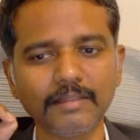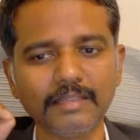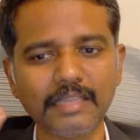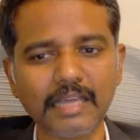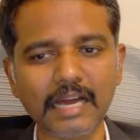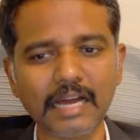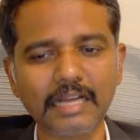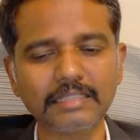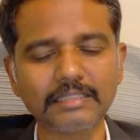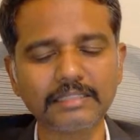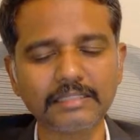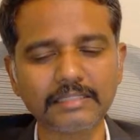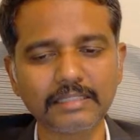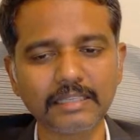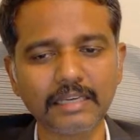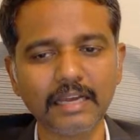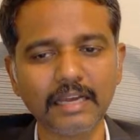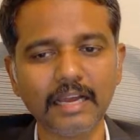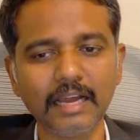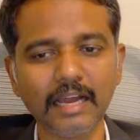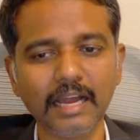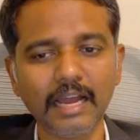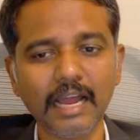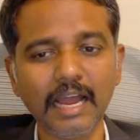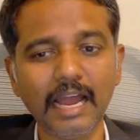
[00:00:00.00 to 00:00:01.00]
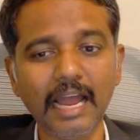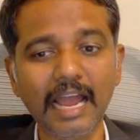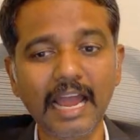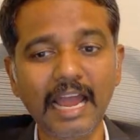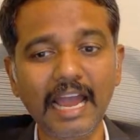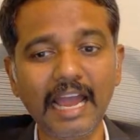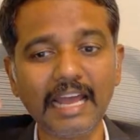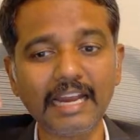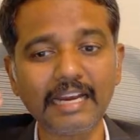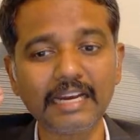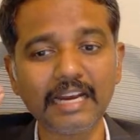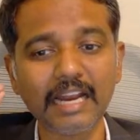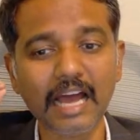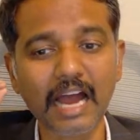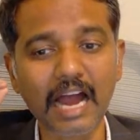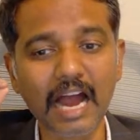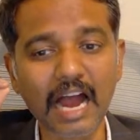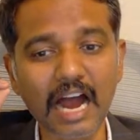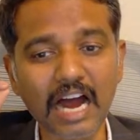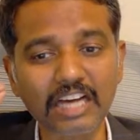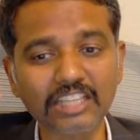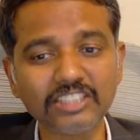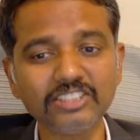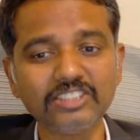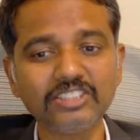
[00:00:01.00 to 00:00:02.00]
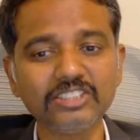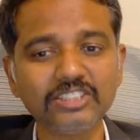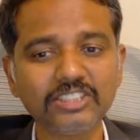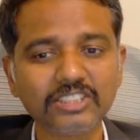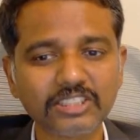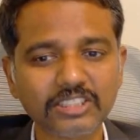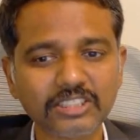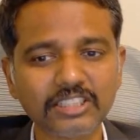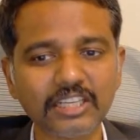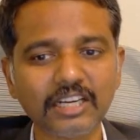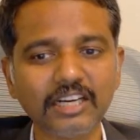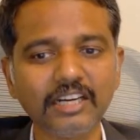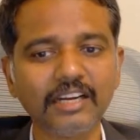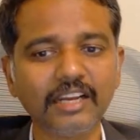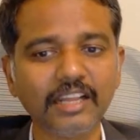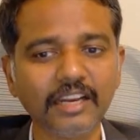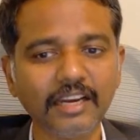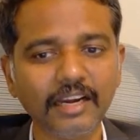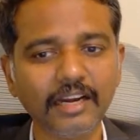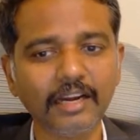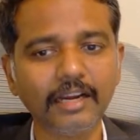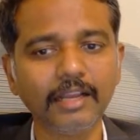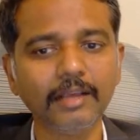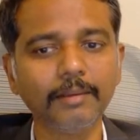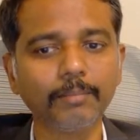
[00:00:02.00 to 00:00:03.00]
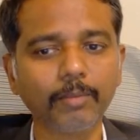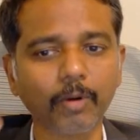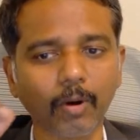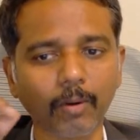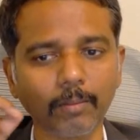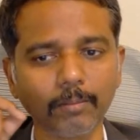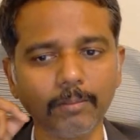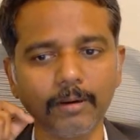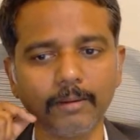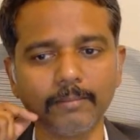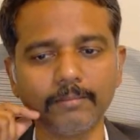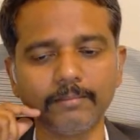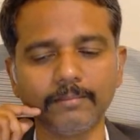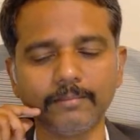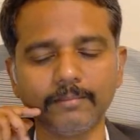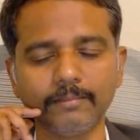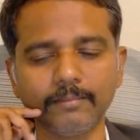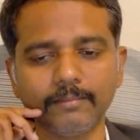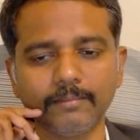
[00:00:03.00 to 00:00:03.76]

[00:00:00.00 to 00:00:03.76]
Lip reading: That's an uncertainty problem.